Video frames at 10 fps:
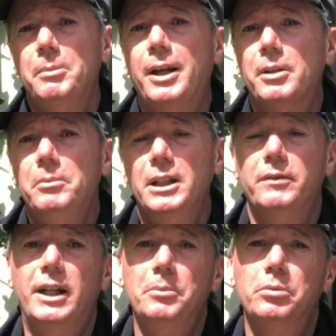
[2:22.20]
about the middle of
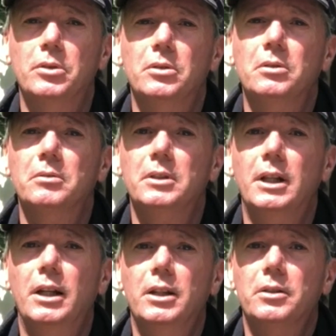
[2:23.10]
April,
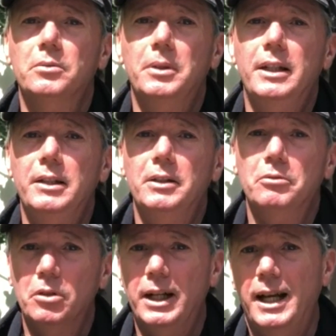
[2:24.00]
we
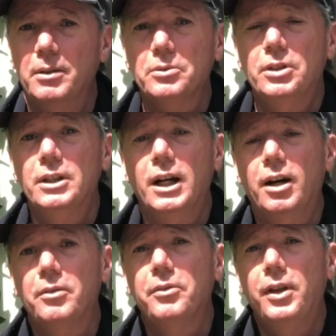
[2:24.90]
run out
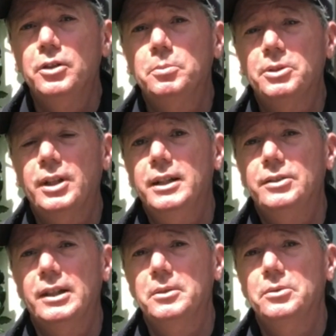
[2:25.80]
of those
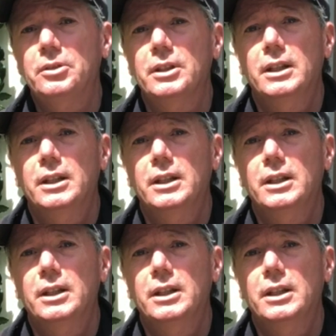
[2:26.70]
potatoes,